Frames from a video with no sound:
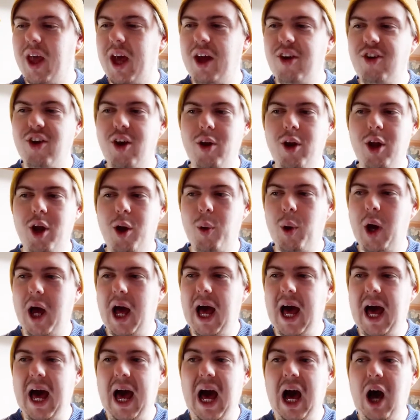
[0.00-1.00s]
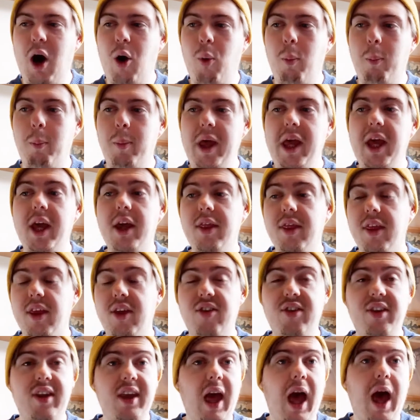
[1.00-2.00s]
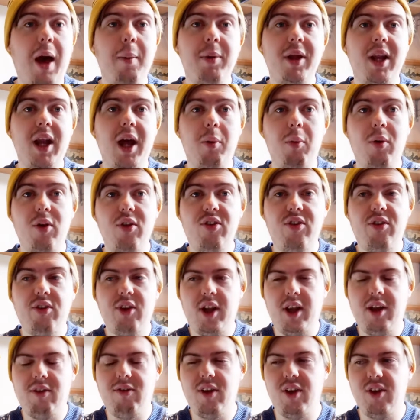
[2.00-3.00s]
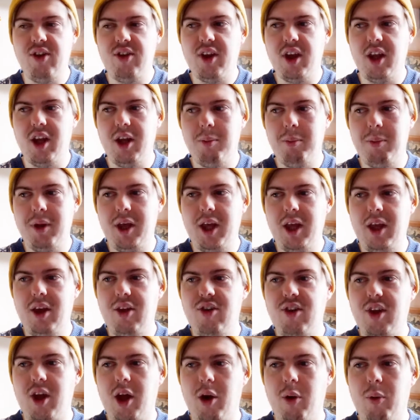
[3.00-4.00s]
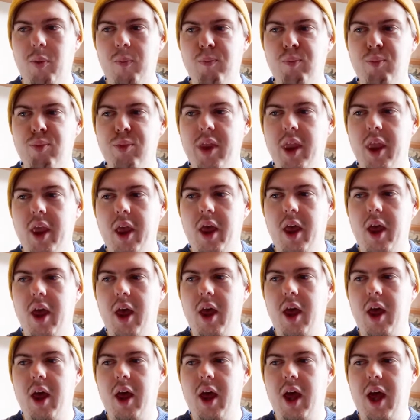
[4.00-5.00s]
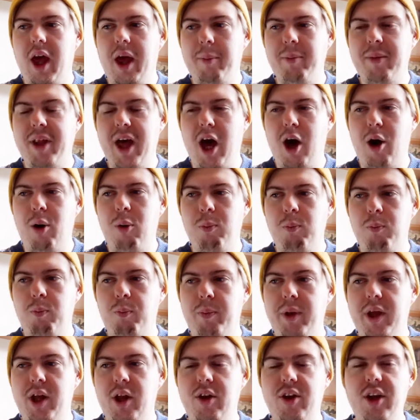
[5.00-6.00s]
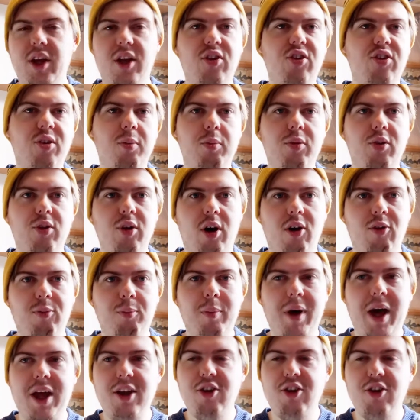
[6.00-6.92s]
I don't know how big this cabin I want to live in is going to be, so I'm now building some sort of